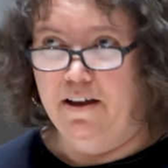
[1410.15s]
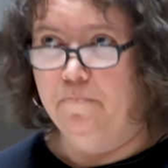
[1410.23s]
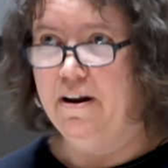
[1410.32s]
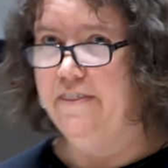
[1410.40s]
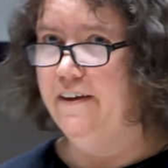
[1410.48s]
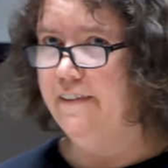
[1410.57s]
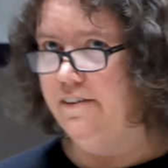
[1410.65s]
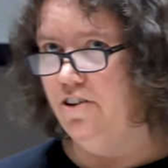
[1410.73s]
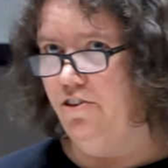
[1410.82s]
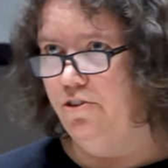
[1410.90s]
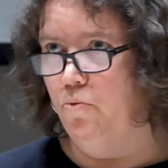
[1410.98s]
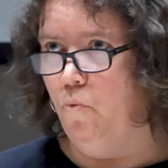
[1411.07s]
But I think that's
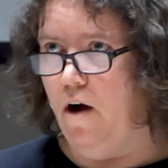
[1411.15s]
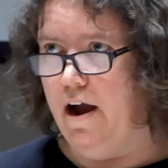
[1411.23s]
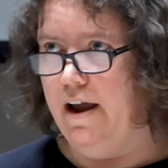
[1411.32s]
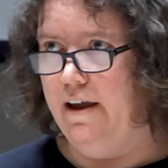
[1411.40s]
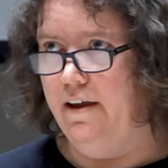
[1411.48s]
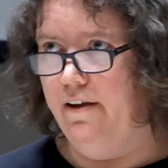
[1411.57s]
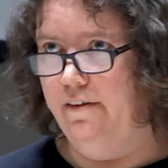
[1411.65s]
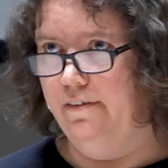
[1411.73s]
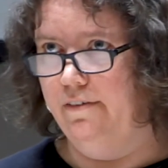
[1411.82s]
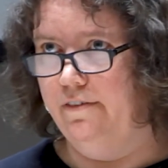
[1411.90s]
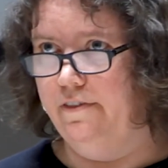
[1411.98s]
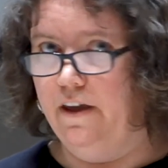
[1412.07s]
also why
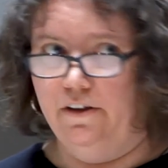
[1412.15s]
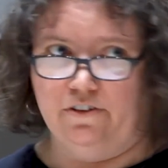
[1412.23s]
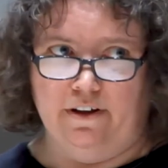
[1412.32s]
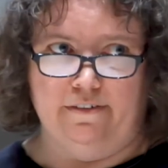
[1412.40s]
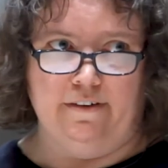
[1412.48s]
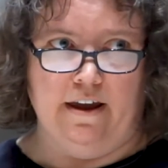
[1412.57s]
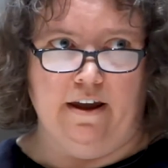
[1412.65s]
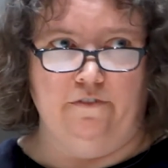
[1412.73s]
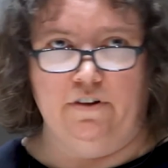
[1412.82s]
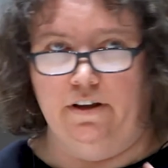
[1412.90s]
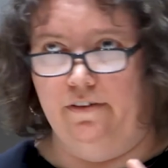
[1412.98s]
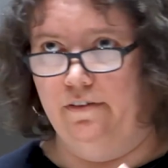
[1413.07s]
his things got
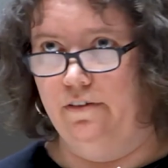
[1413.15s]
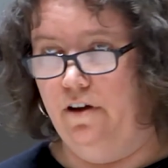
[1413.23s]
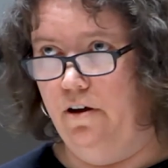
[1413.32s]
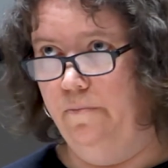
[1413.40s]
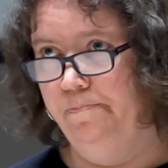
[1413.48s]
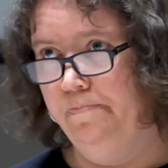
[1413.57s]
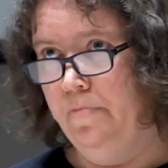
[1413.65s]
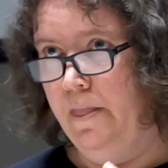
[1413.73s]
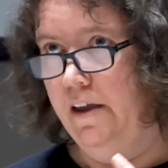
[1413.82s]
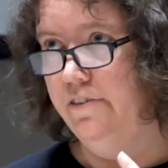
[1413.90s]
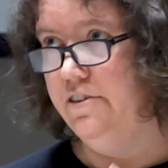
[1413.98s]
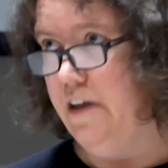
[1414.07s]
saved, his
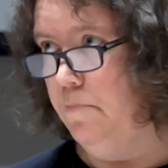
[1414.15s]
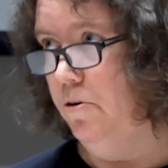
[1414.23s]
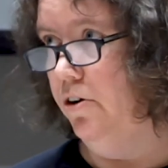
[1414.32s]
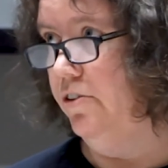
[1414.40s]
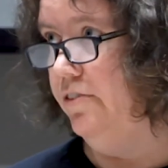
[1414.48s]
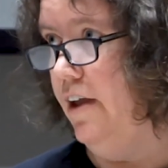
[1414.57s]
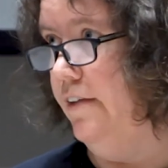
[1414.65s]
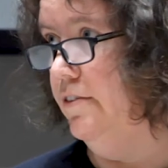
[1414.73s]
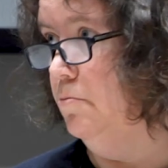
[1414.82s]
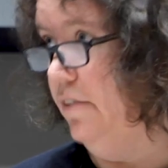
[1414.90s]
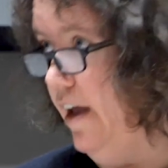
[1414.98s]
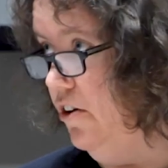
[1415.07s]
daybooks and
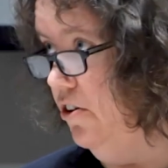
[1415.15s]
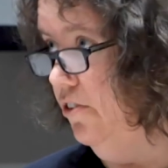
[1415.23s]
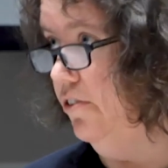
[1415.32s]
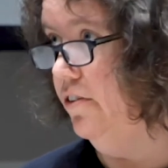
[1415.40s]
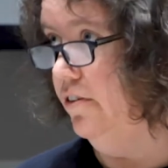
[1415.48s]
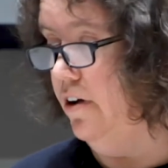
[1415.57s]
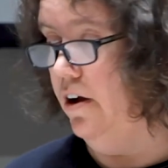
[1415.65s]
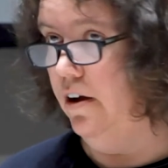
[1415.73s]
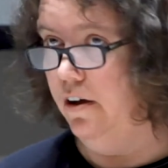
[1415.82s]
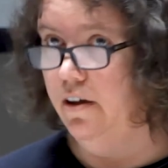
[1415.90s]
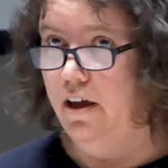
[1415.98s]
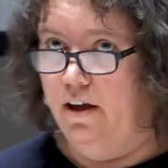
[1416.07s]
some letters.
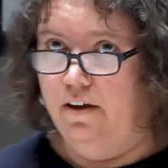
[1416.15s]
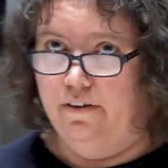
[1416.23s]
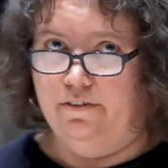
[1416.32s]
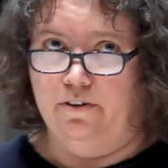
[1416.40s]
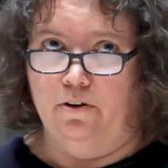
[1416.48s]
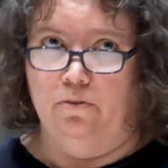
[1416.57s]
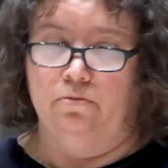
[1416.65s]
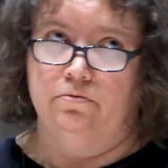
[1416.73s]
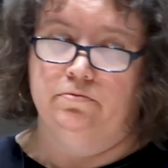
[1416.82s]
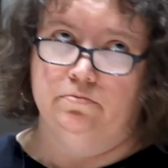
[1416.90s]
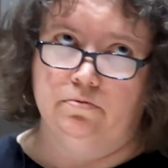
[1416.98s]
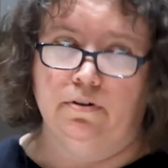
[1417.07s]
So
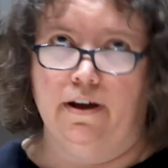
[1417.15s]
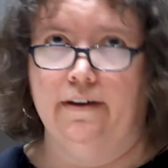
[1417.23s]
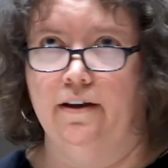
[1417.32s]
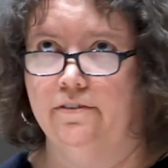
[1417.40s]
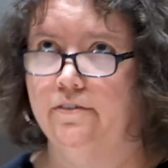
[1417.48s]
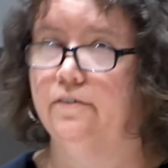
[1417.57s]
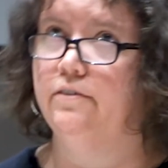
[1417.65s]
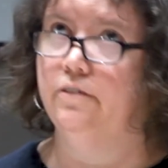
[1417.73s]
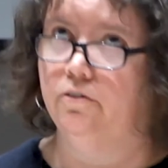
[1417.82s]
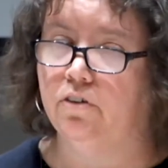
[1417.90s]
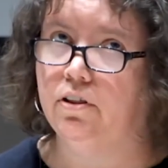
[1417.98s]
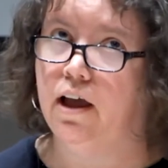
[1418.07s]
I guess it's a
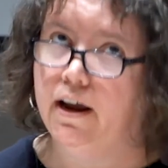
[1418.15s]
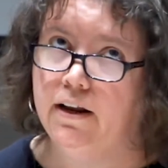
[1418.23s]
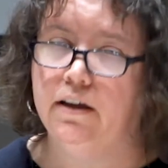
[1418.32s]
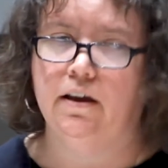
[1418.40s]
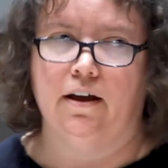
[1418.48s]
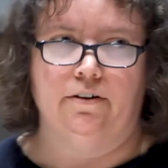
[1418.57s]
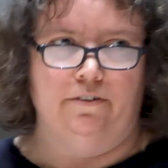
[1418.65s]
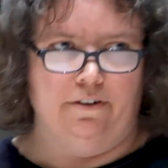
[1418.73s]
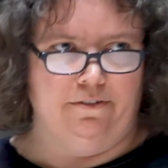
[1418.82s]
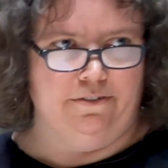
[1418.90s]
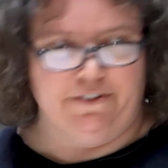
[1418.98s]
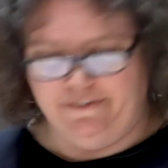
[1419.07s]
silver lining, I don't
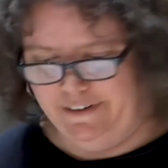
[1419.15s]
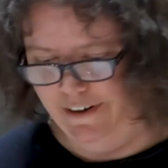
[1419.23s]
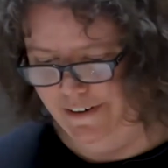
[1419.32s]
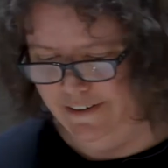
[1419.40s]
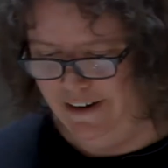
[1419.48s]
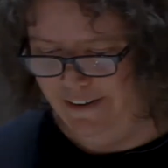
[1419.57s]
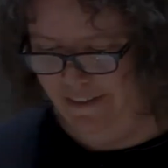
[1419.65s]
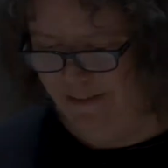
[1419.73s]
know, to a young death.